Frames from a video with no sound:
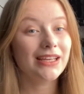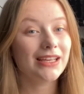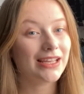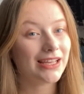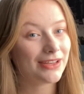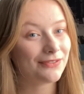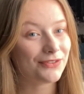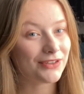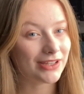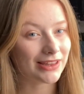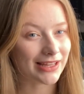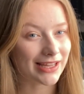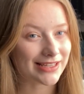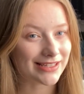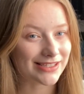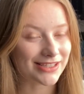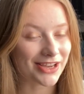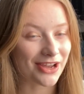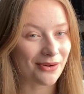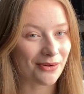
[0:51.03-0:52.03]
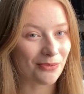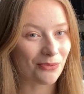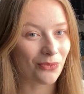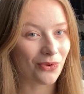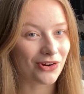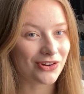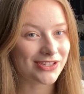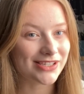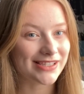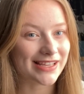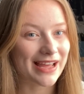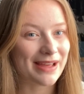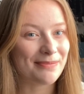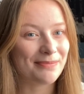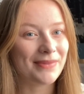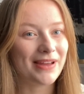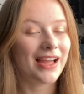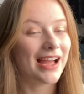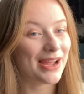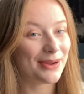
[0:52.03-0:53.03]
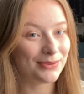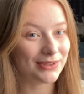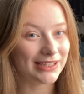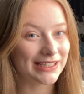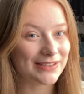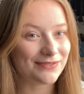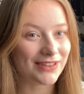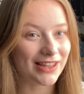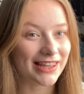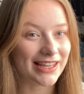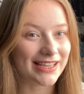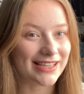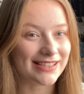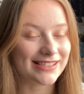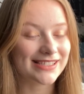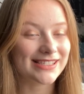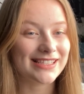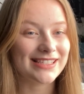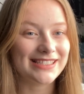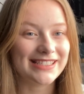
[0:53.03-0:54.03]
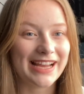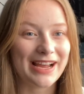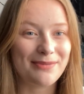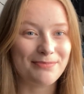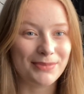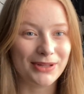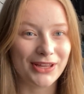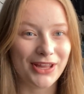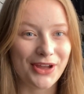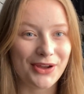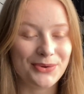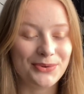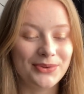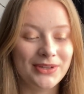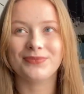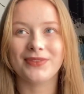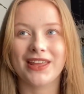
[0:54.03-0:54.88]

If you'd like to go and watch them, I will leave the links down below.